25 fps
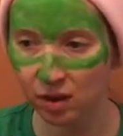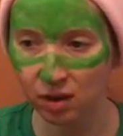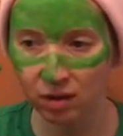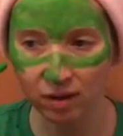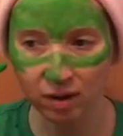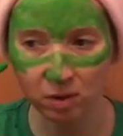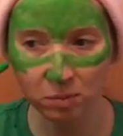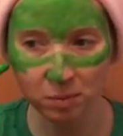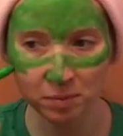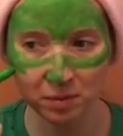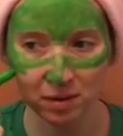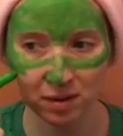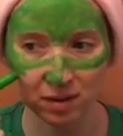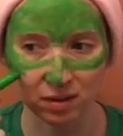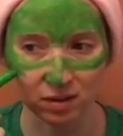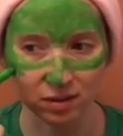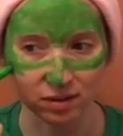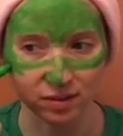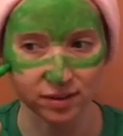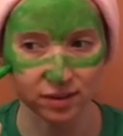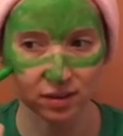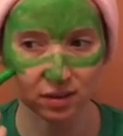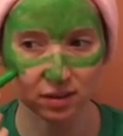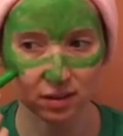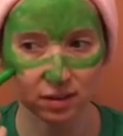oh, I hope I'm not
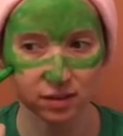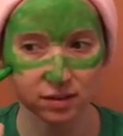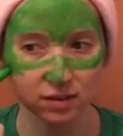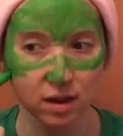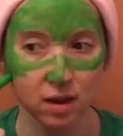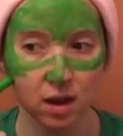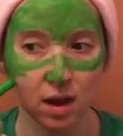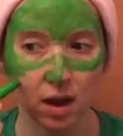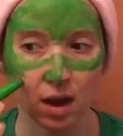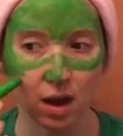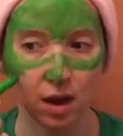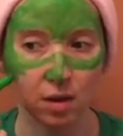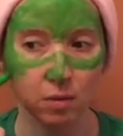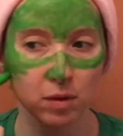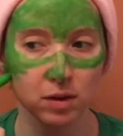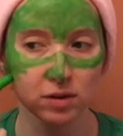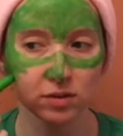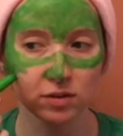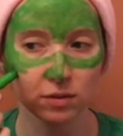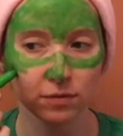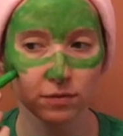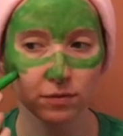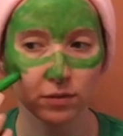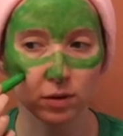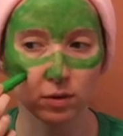allergic to this. I
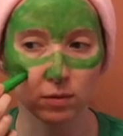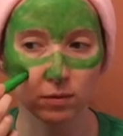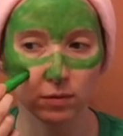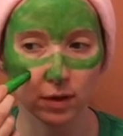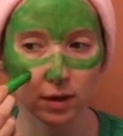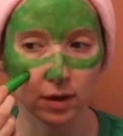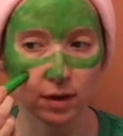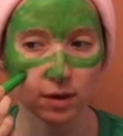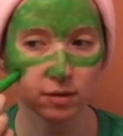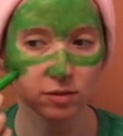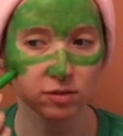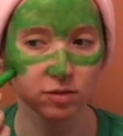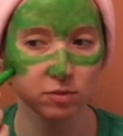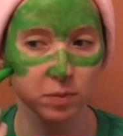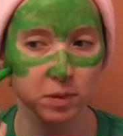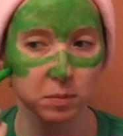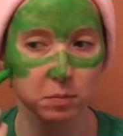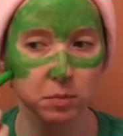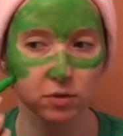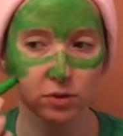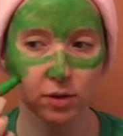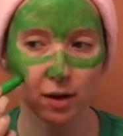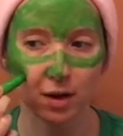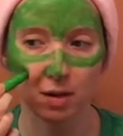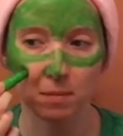watched a few videos of
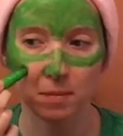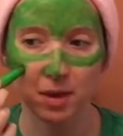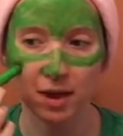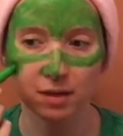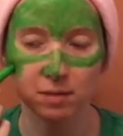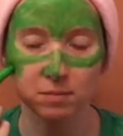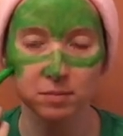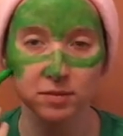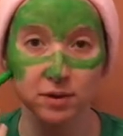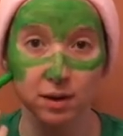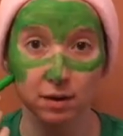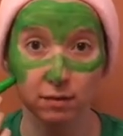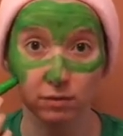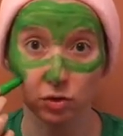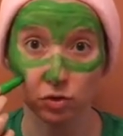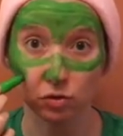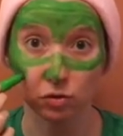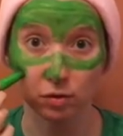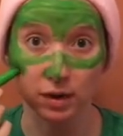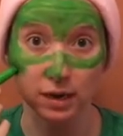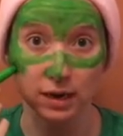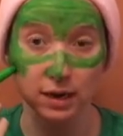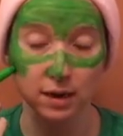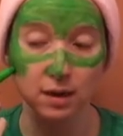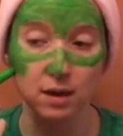people trying to make themselves
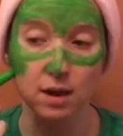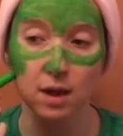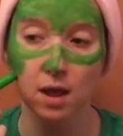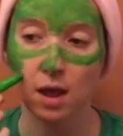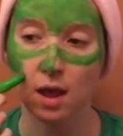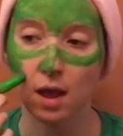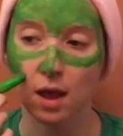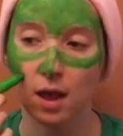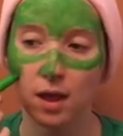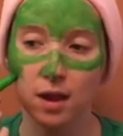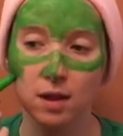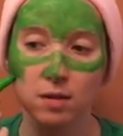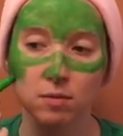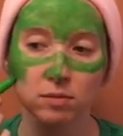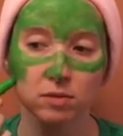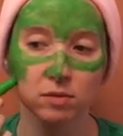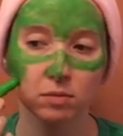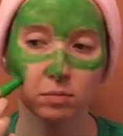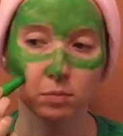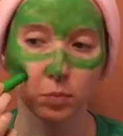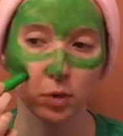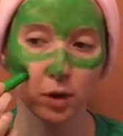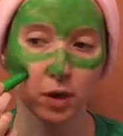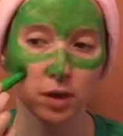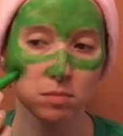green, and it was
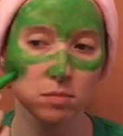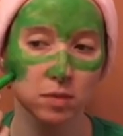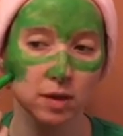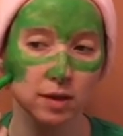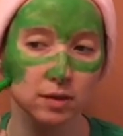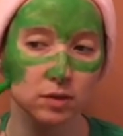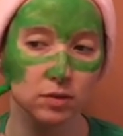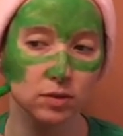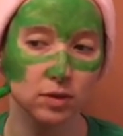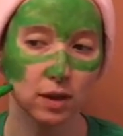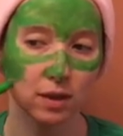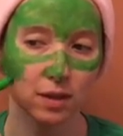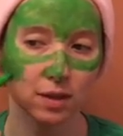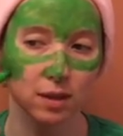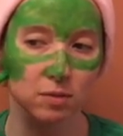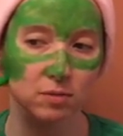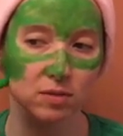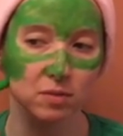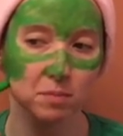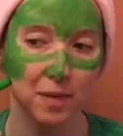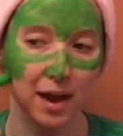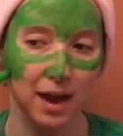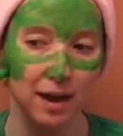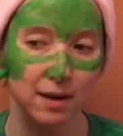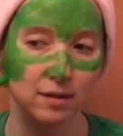pretty much, I think it
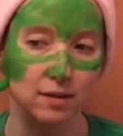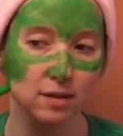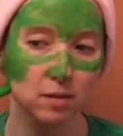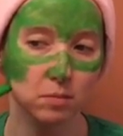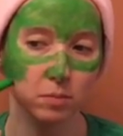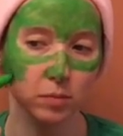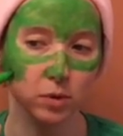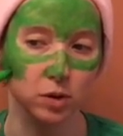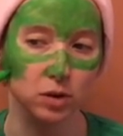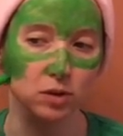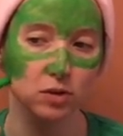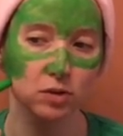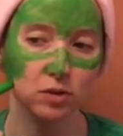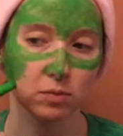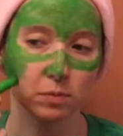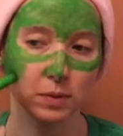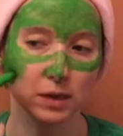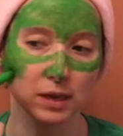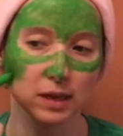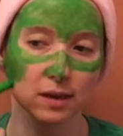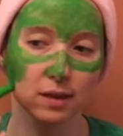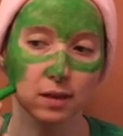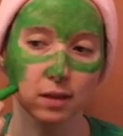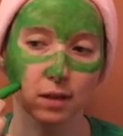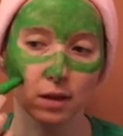was Madison Bush
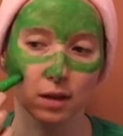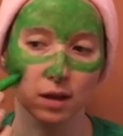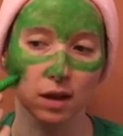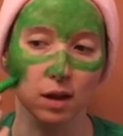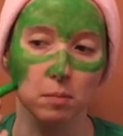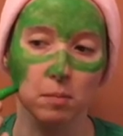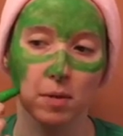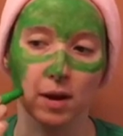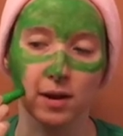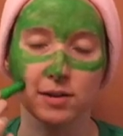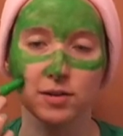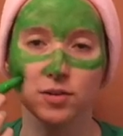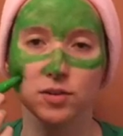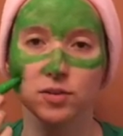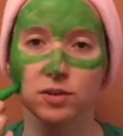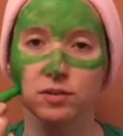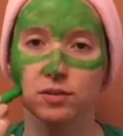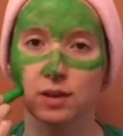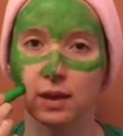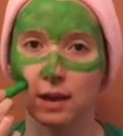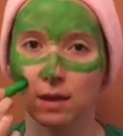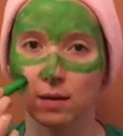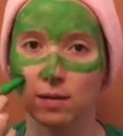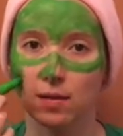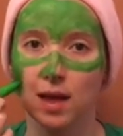being the Monsters,
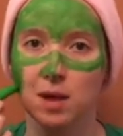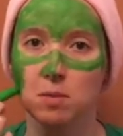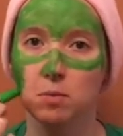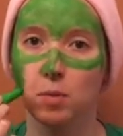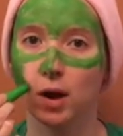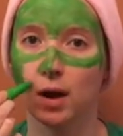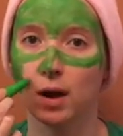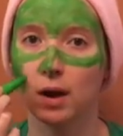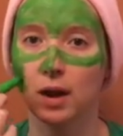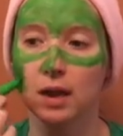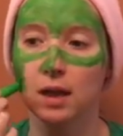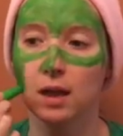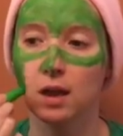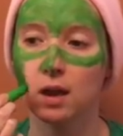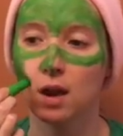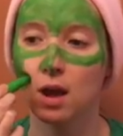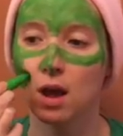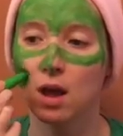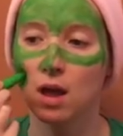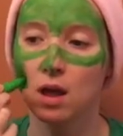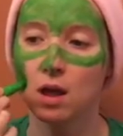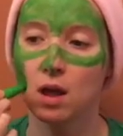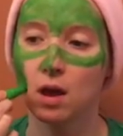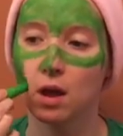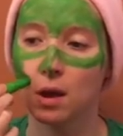Inc. librarian,
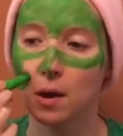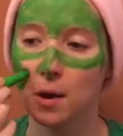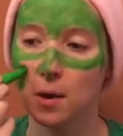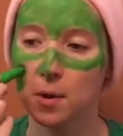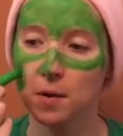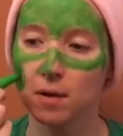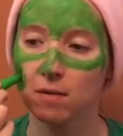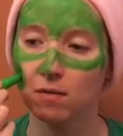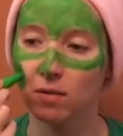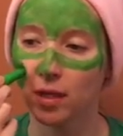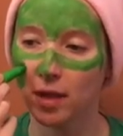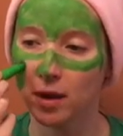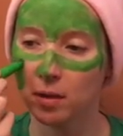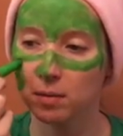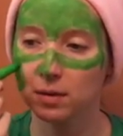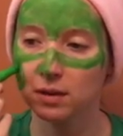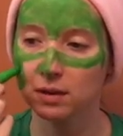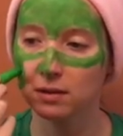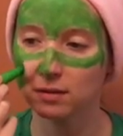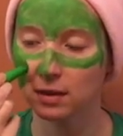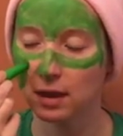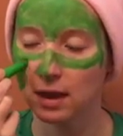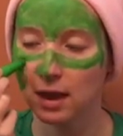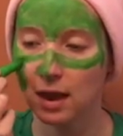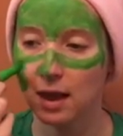or whoever that
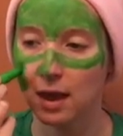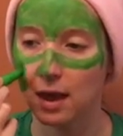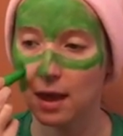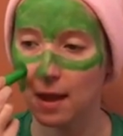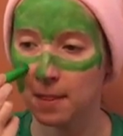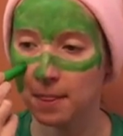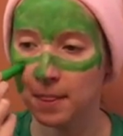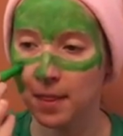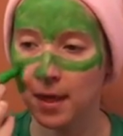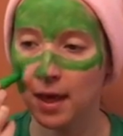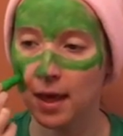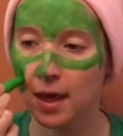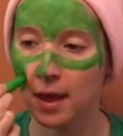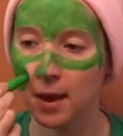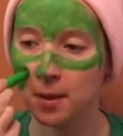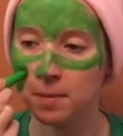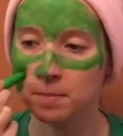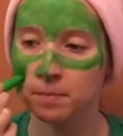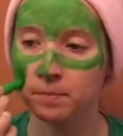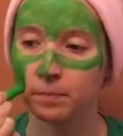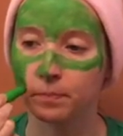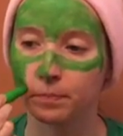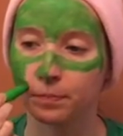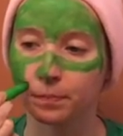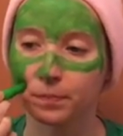was, and
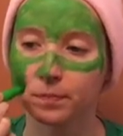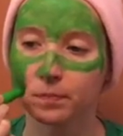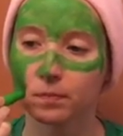then